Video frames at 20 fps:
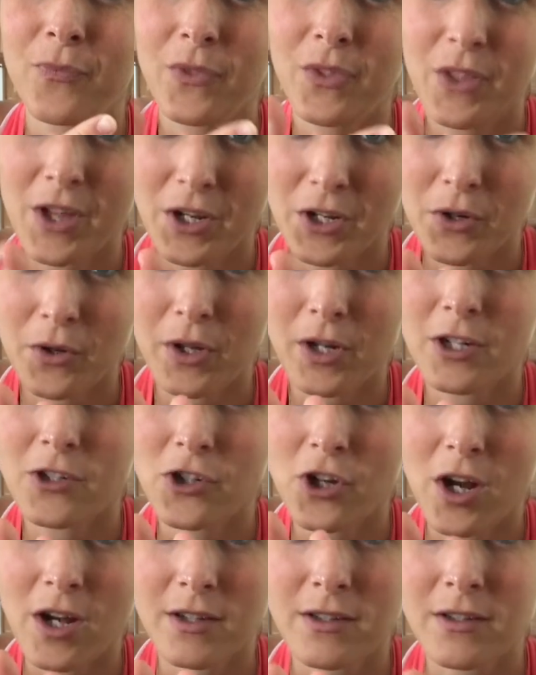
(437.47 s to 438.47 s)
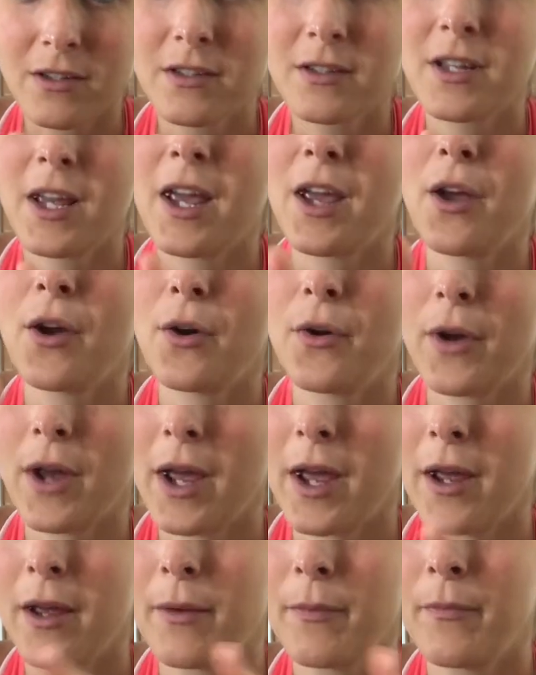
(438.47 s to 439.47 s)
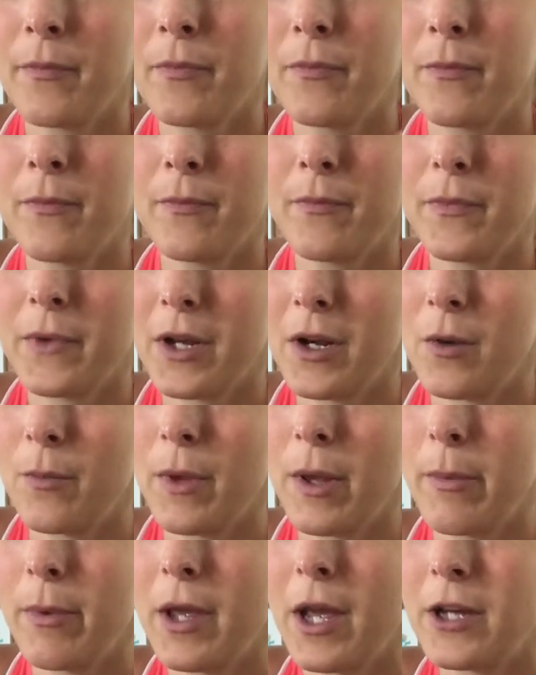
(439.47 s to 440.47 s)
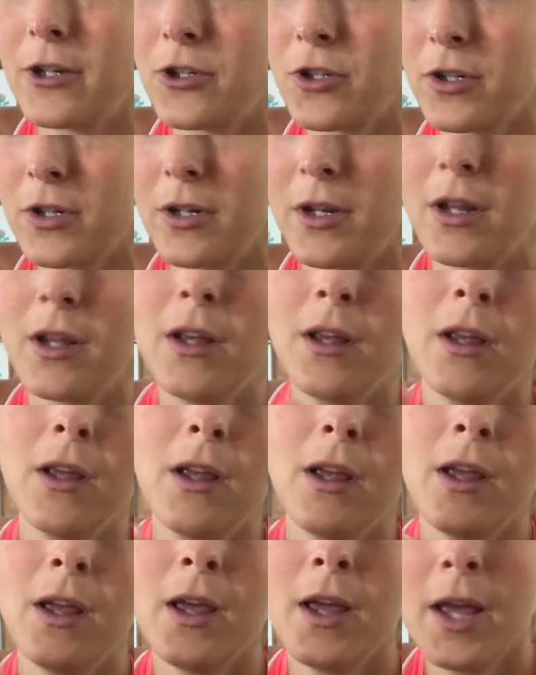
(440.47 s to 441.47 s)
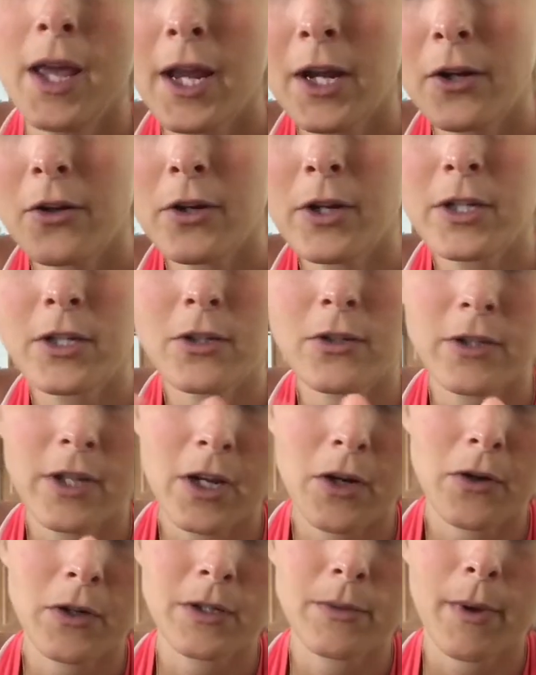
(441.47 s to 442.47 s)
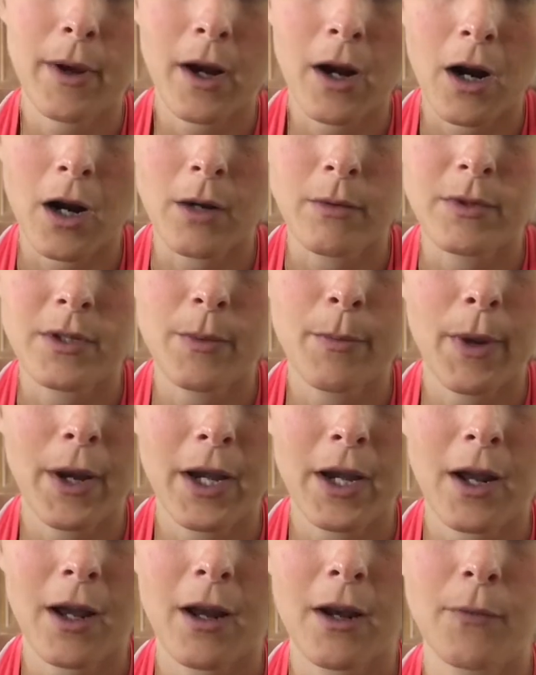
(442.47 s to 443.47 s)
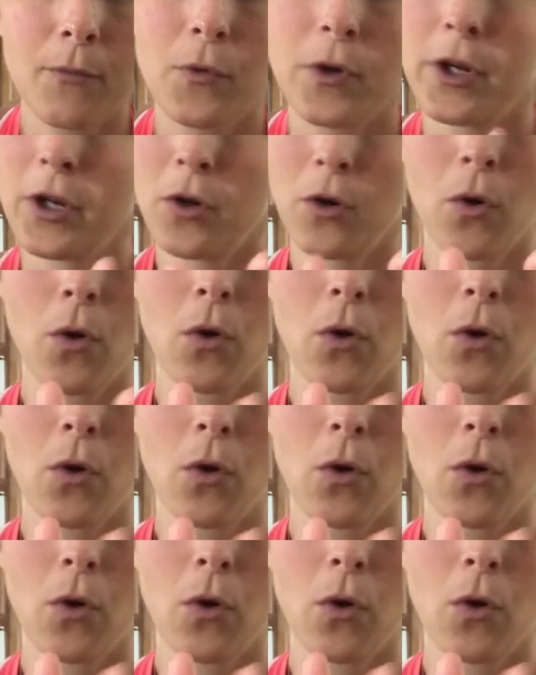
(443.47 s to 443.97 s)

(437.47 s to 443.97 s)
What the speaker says: Then you can adjust, say, okay, maybe I should increase or decrease my carbs depending on what your